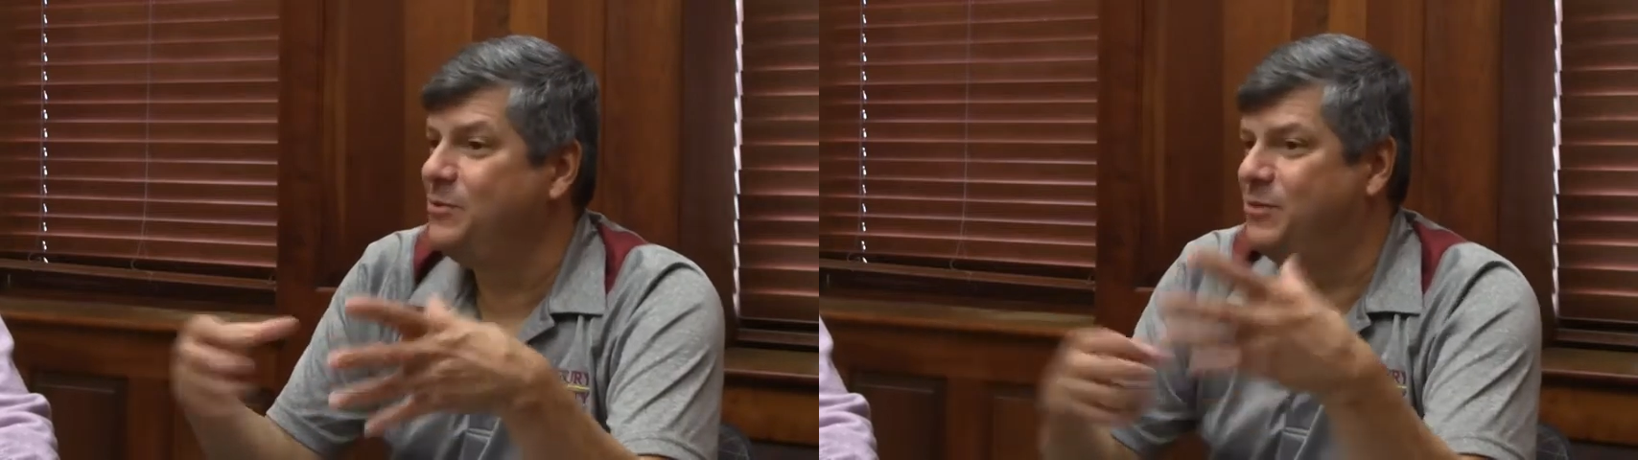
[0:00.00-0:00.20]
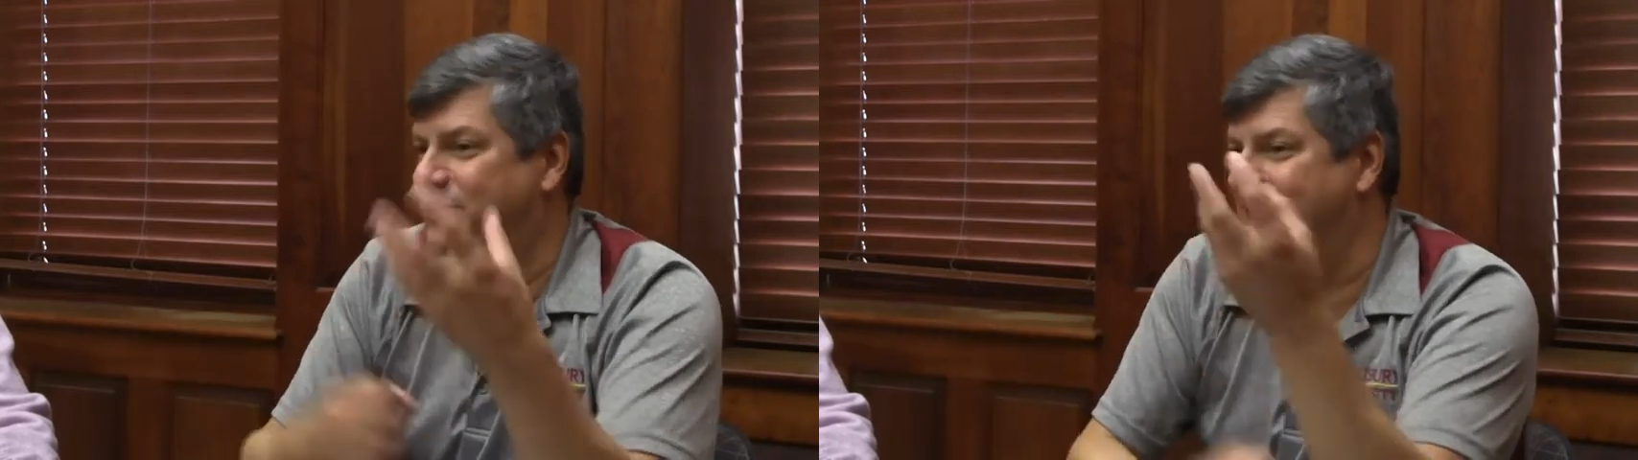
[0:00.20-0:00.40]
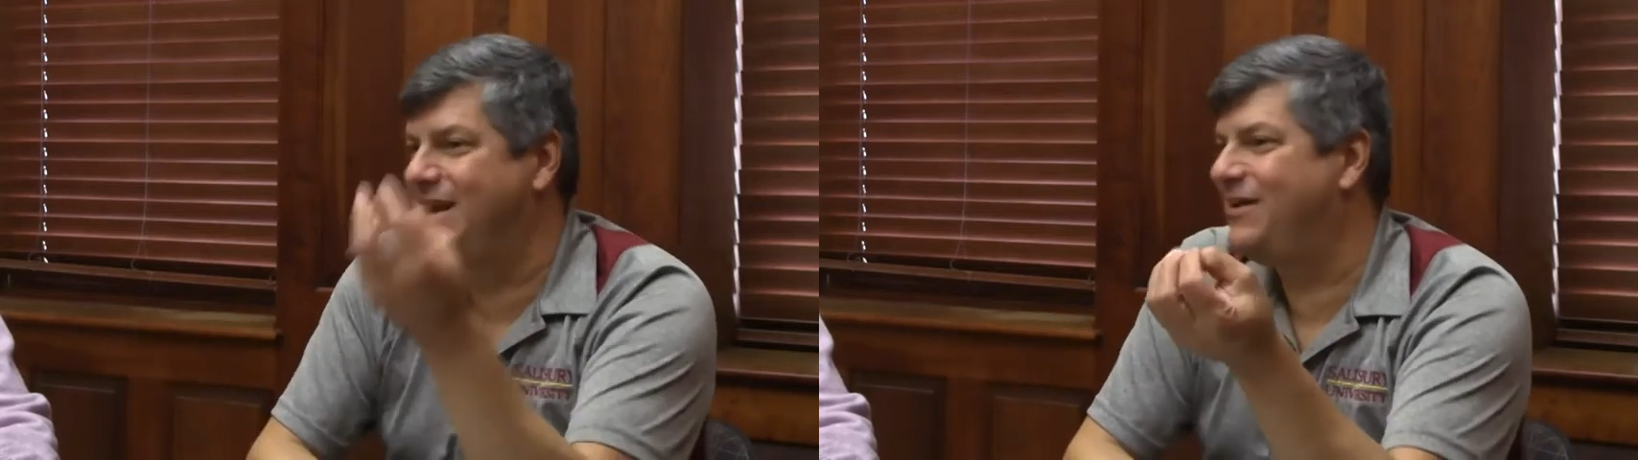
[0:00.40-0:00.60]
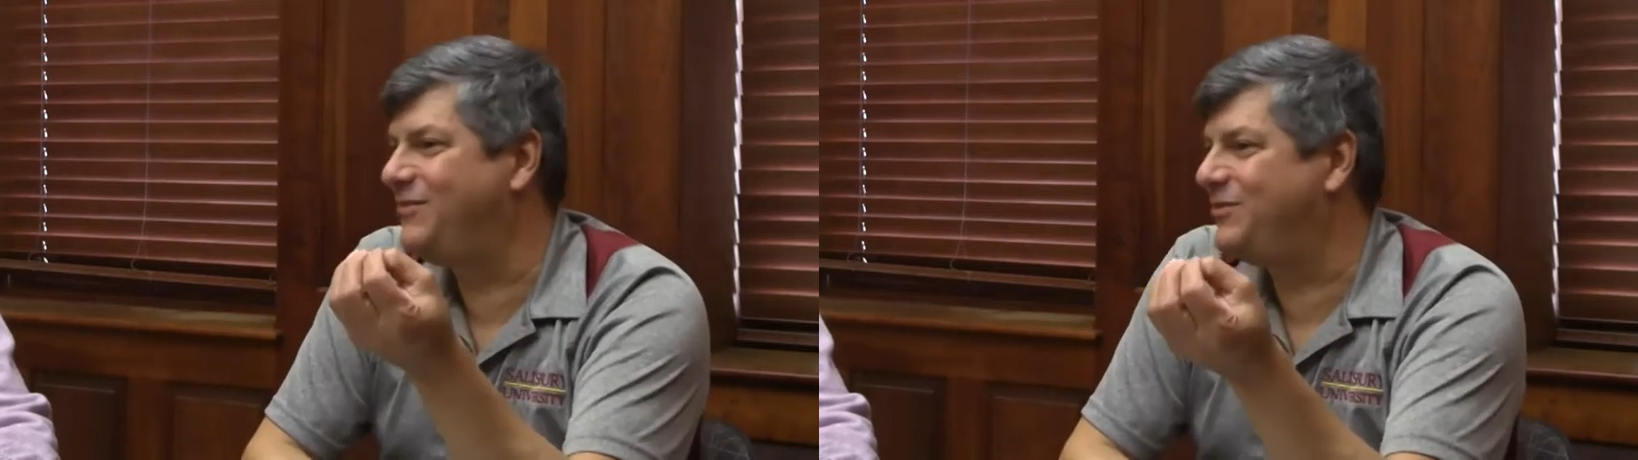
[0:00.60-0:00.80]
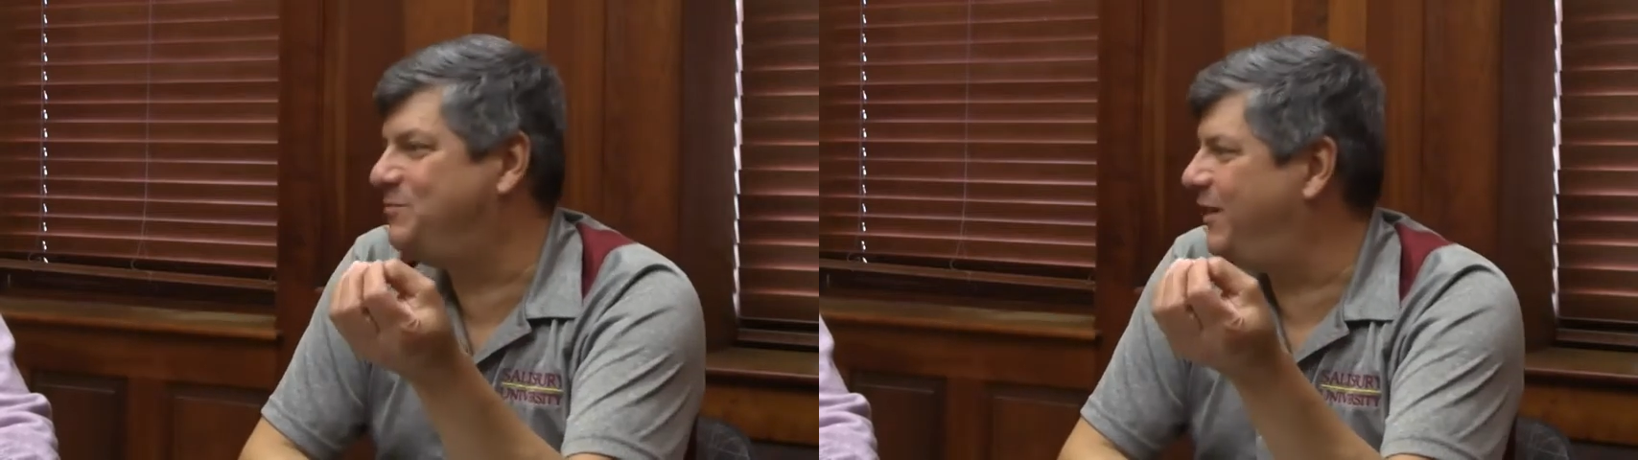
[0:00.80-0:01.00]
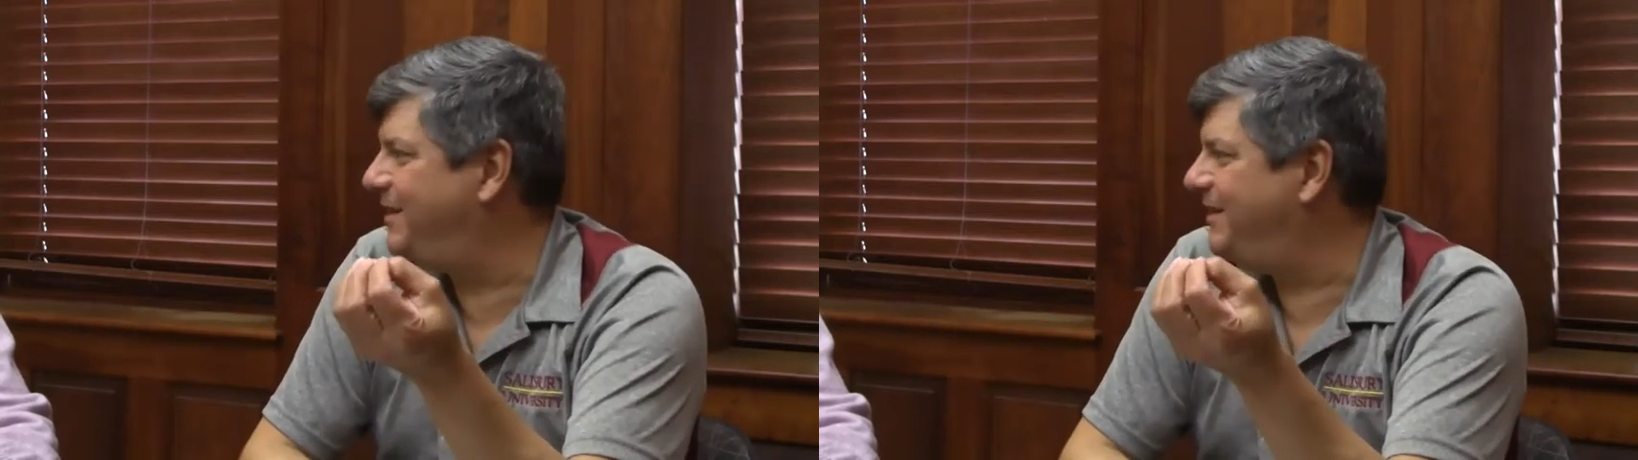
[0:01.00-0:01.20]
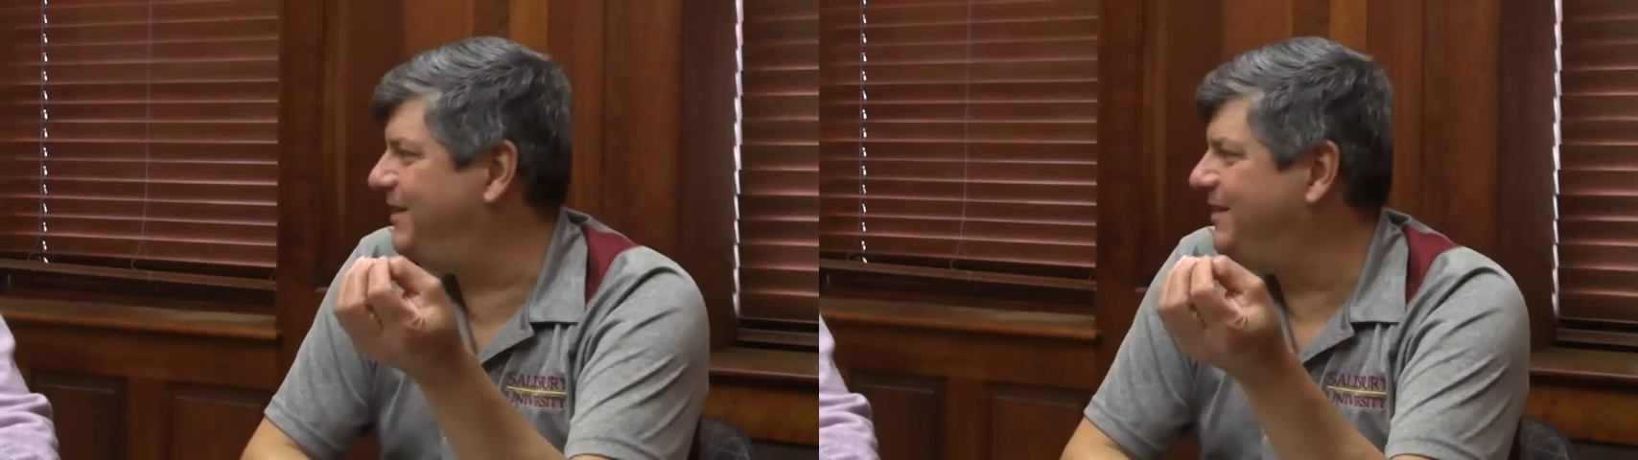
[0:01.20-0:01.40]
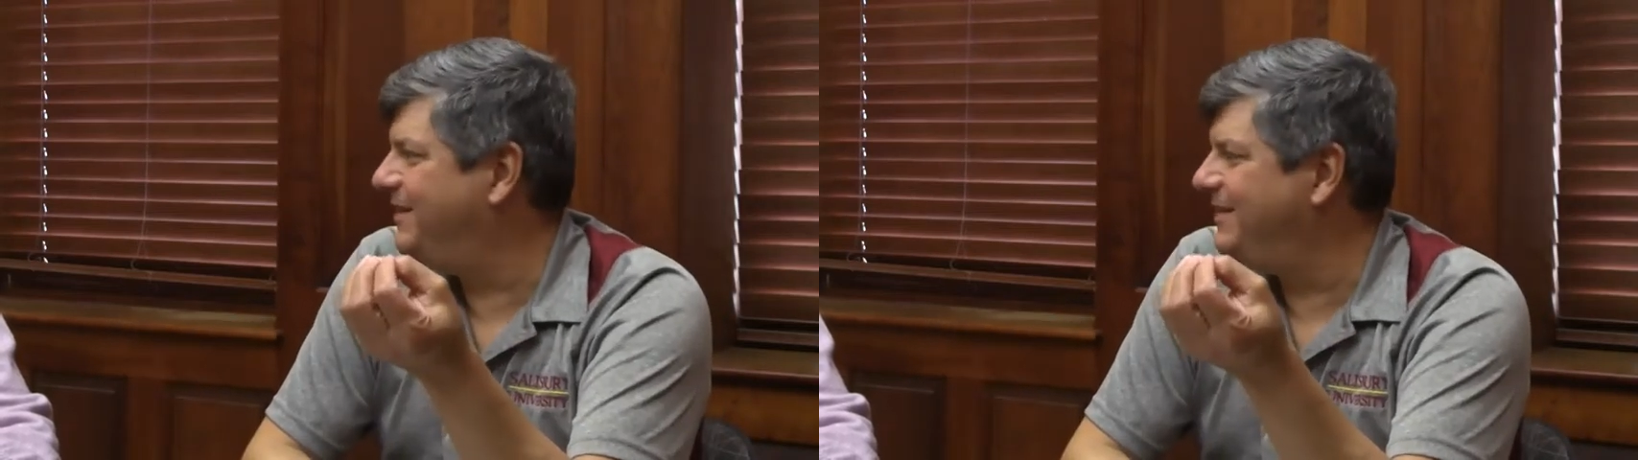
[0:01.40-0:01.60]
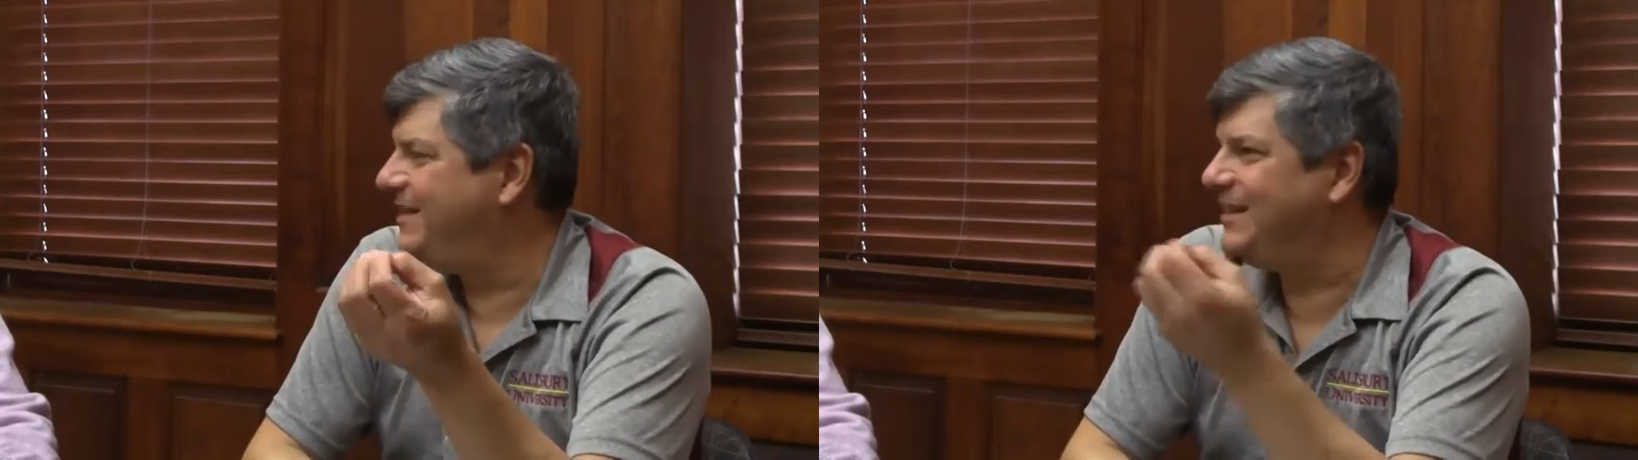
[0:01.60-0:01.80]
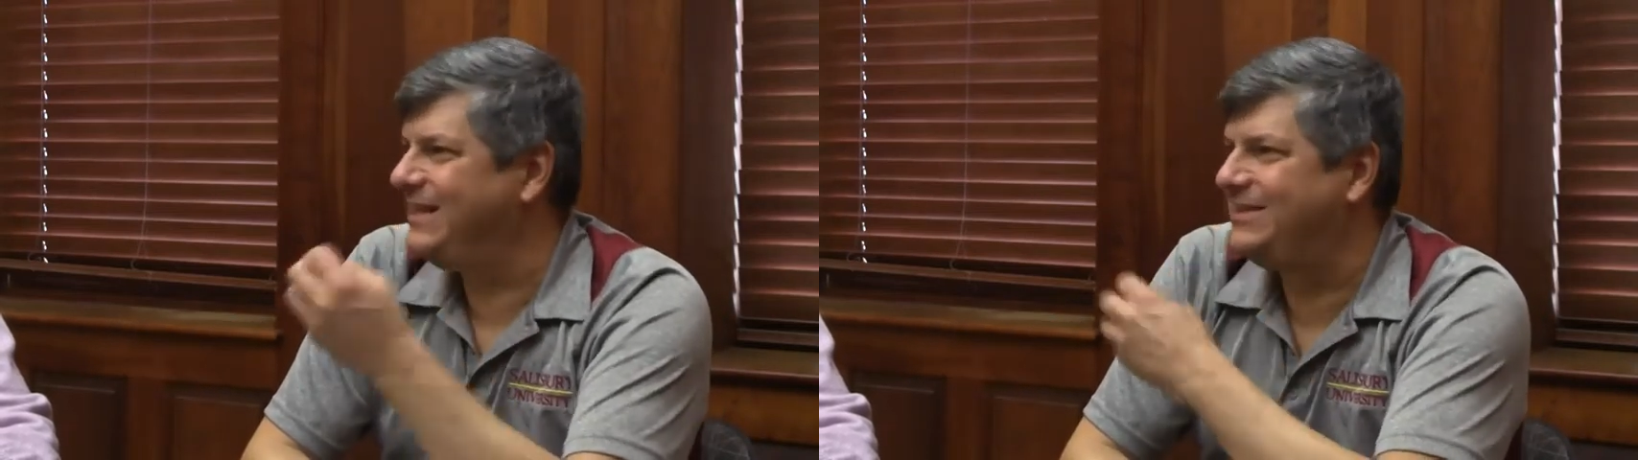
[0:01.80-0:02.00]
but they now have this button
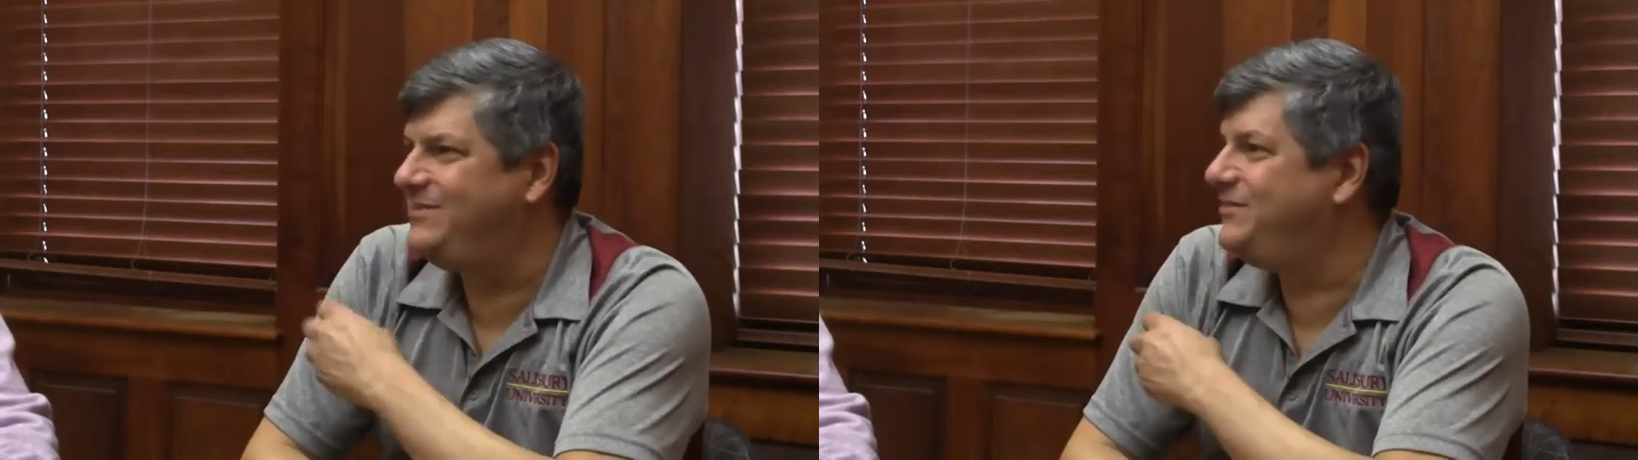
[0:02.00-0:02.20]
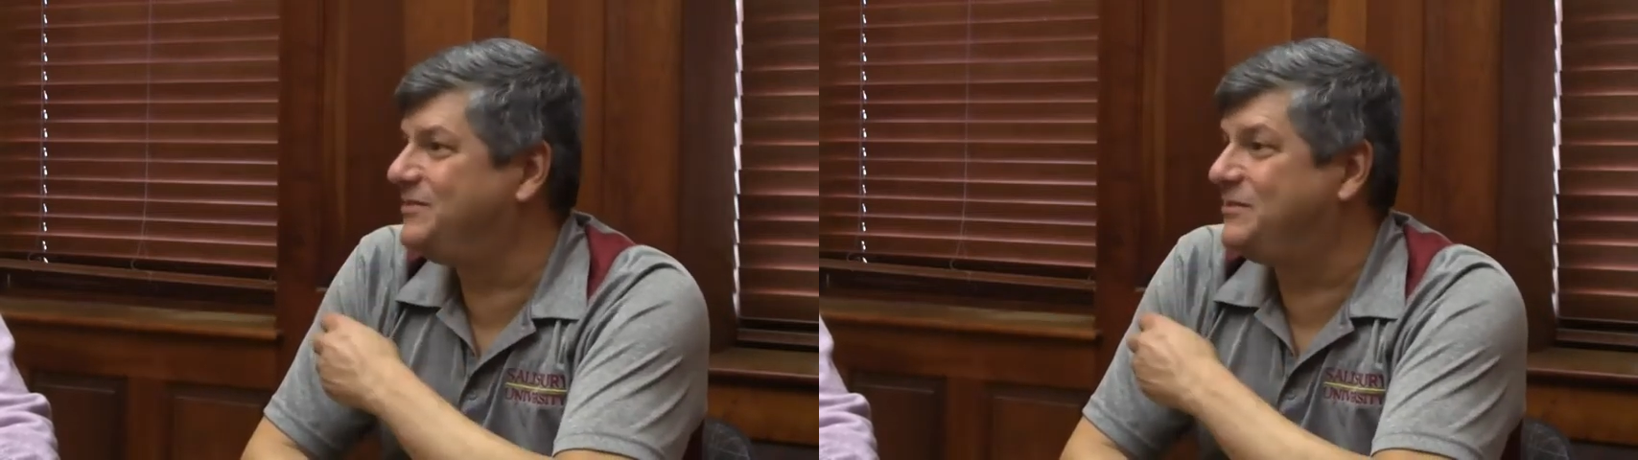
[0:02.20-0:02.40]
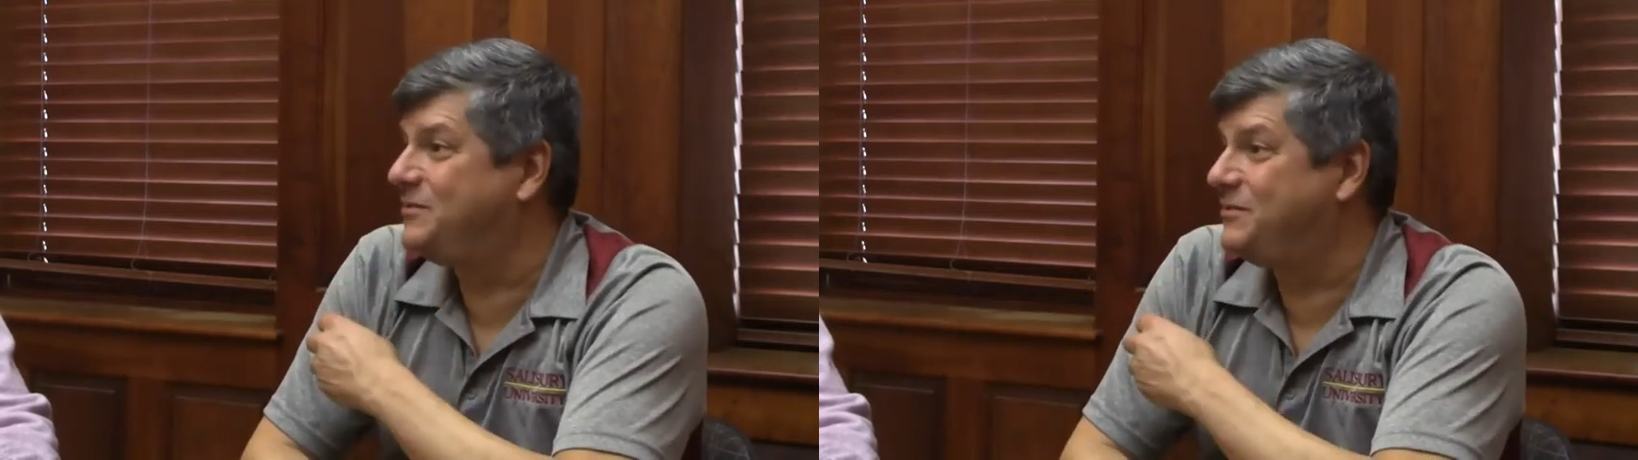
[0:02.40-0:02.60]
that lets you just